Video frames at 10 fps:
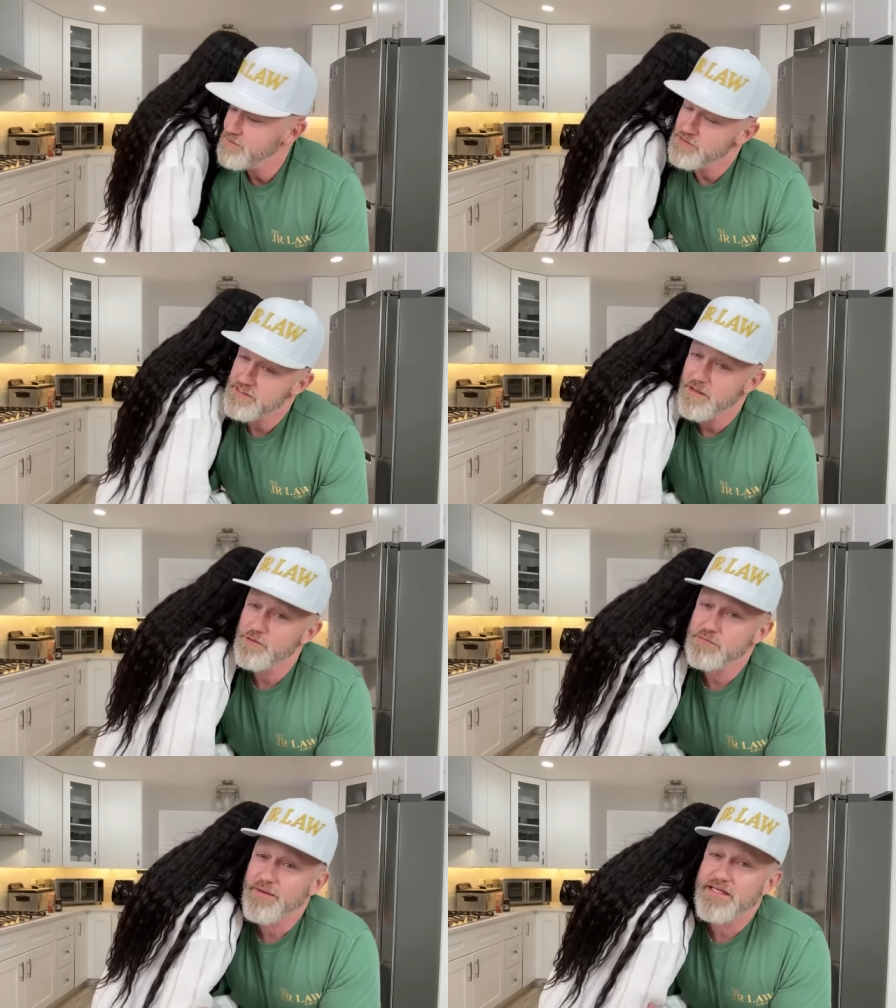you so
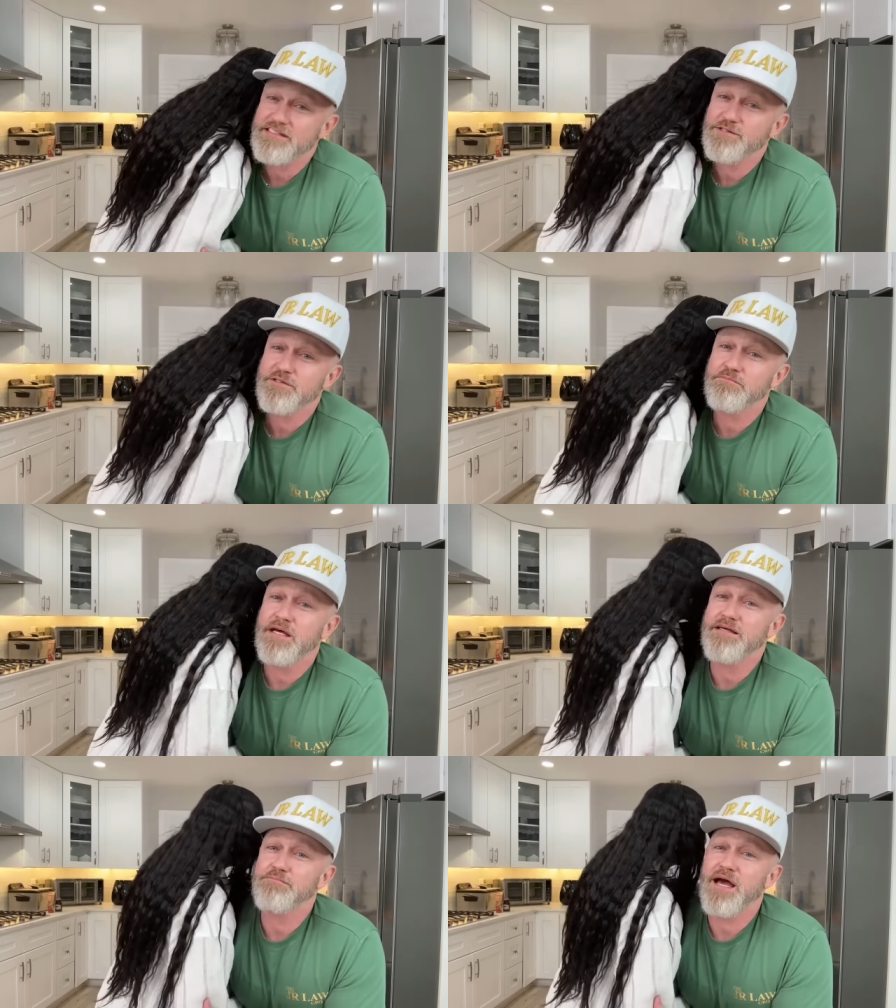special to oh,
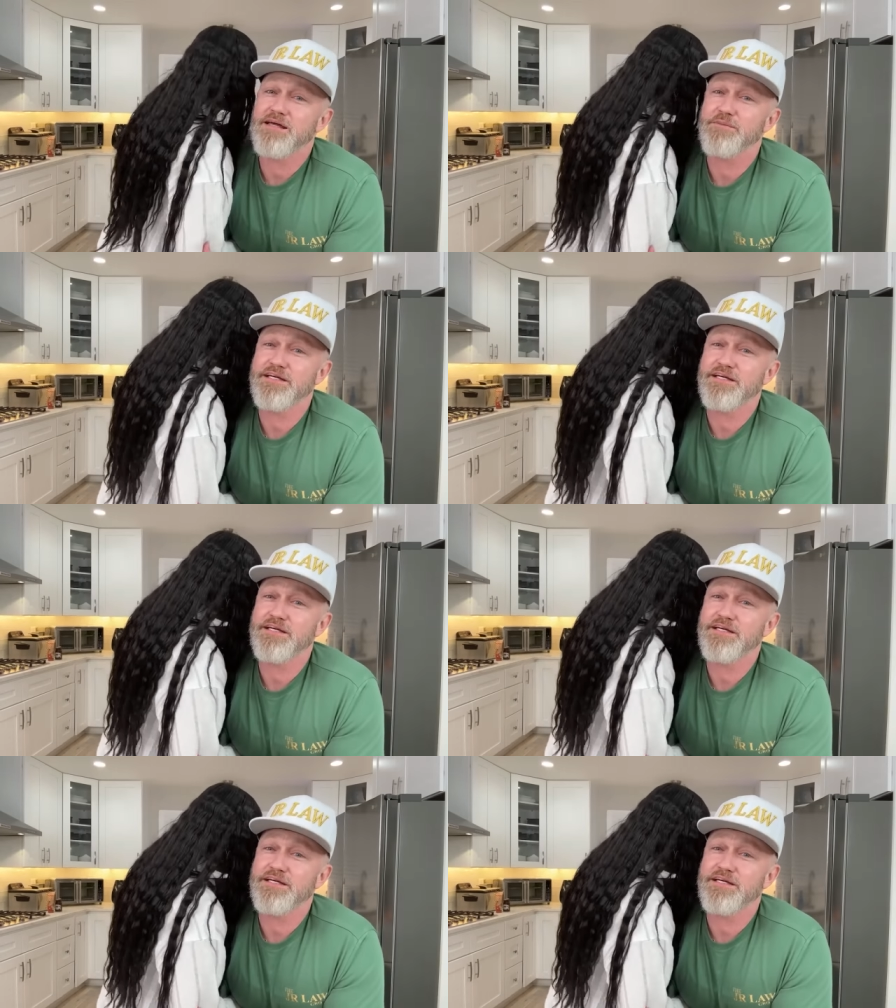me, baby.